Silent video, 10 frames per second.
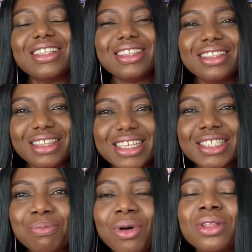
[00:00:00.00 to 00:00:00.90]
This
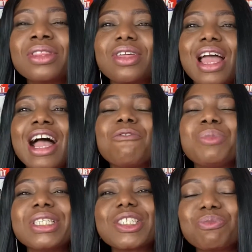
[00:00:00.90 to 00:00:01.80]
month, I've been
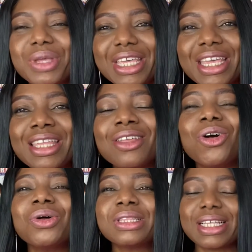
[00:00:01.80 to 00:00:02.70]
speaking
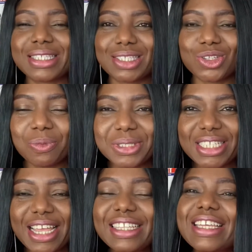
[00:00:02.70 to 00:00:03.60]
on the subject,